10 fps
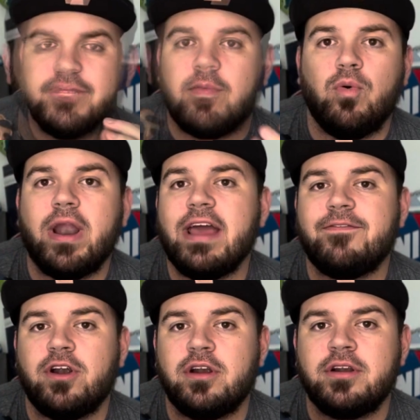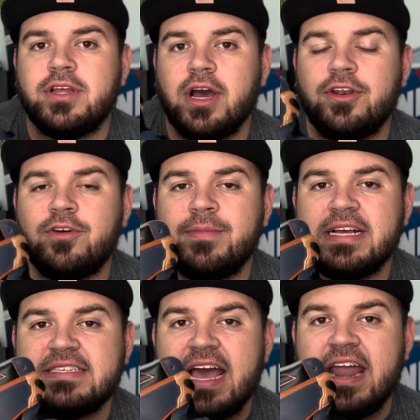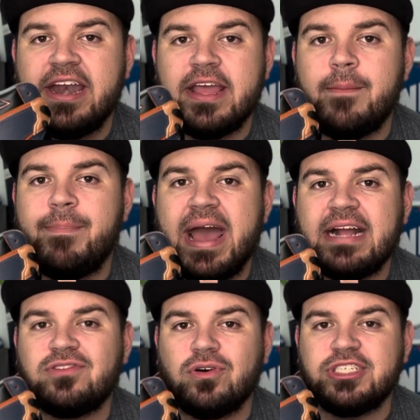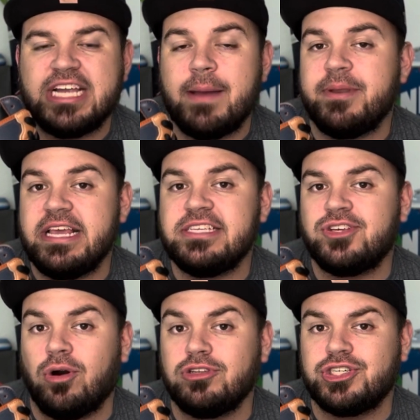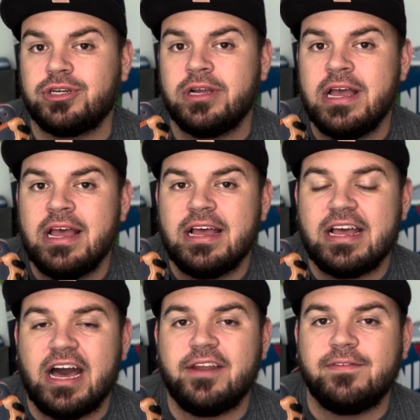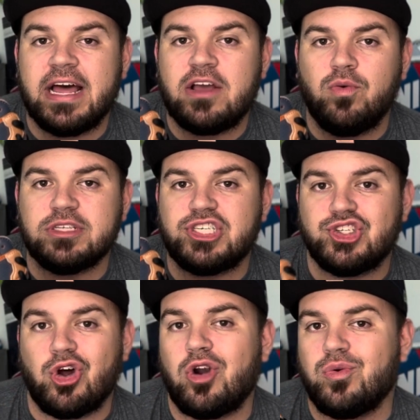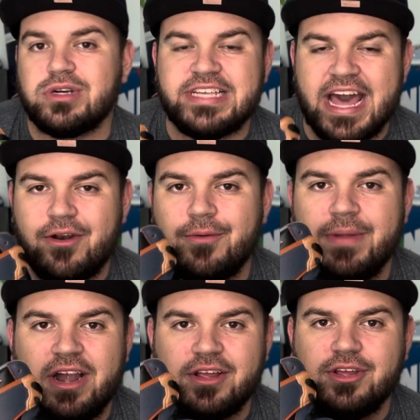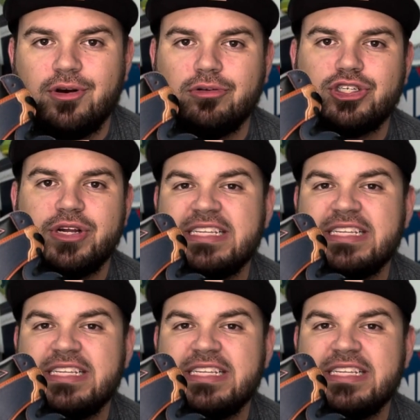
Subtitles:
From what I've heard, Gundam has had an impact on Japanese culture, kind of like what Star Wars had on American culture.